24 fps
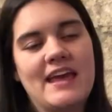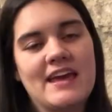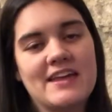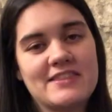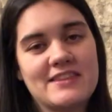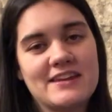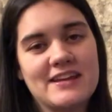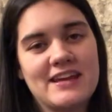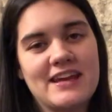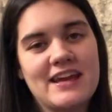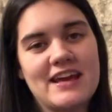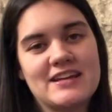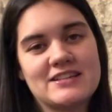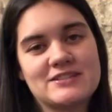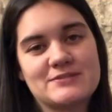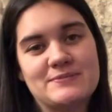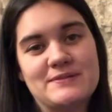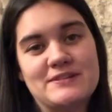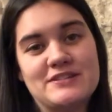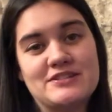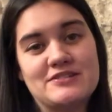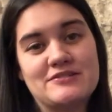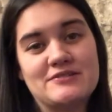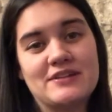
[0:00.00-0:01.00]
Anthony has
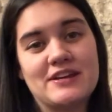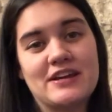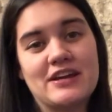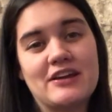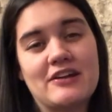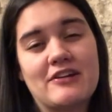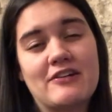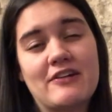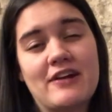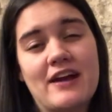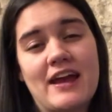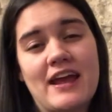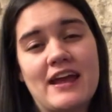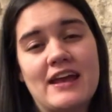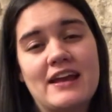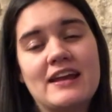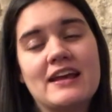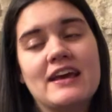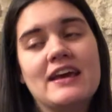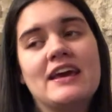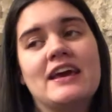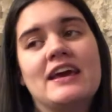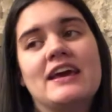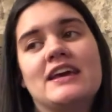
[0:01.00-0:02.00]
been doing great.
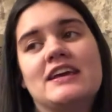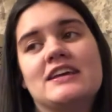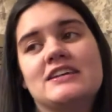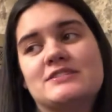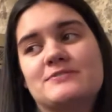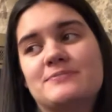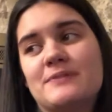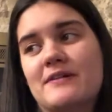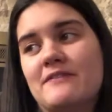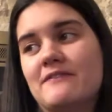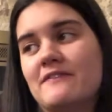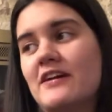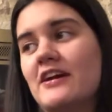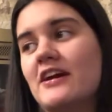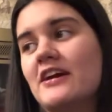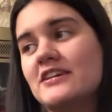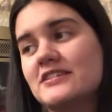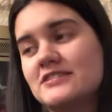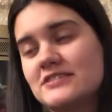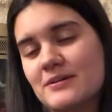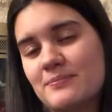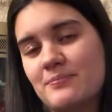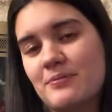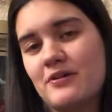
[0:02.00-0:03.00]
He's been very
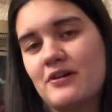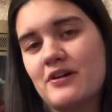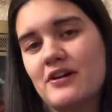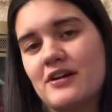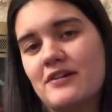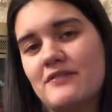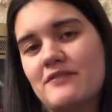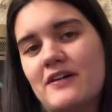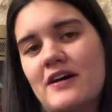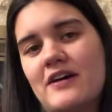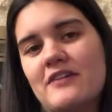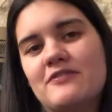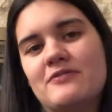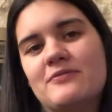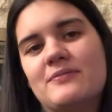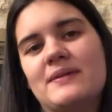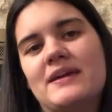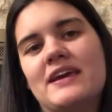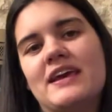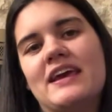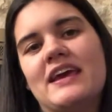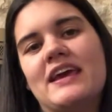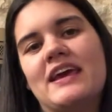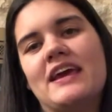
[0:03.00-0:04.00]
supportive of
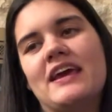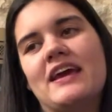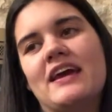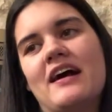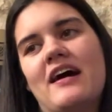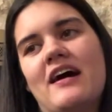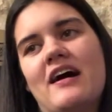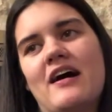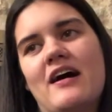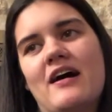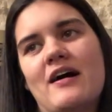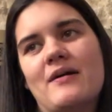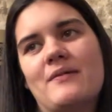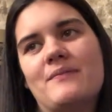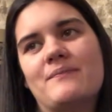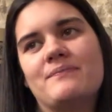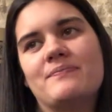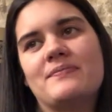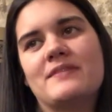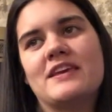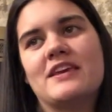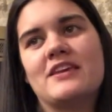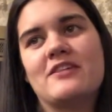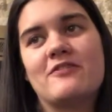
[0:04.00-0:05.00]
me. Um,
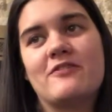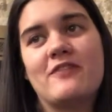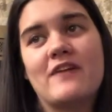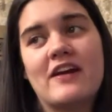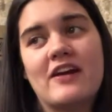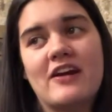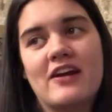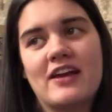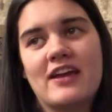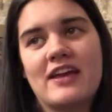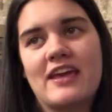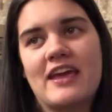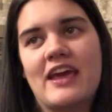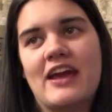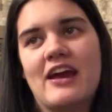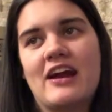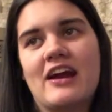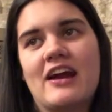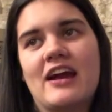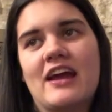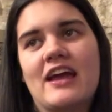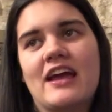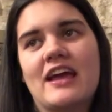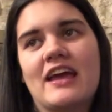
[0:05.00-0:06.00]
he's very
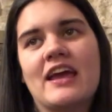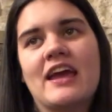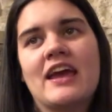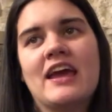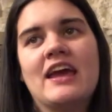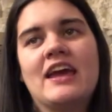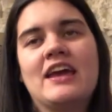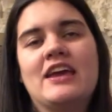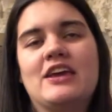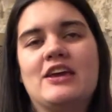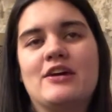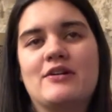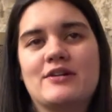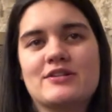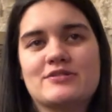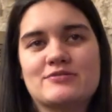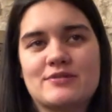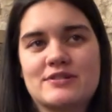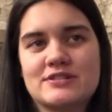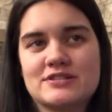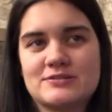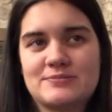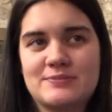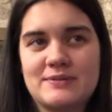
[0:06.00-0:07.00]
caring. He always
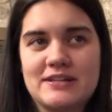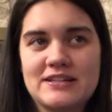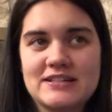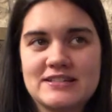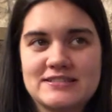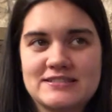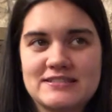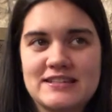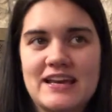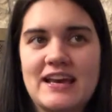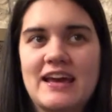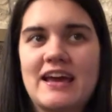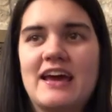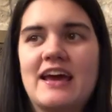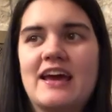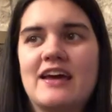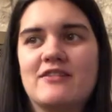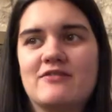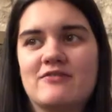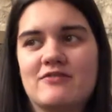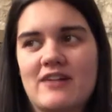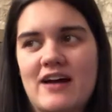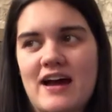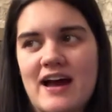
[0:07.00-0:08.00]
wants me to sit
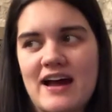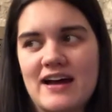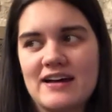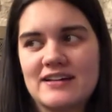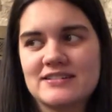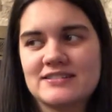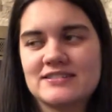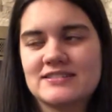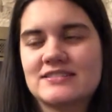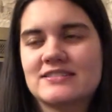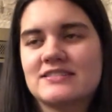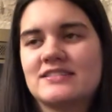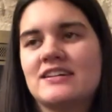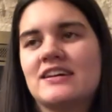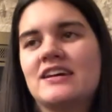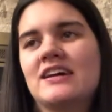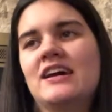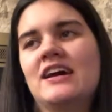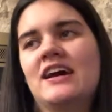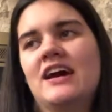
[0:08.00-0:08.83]
and rest.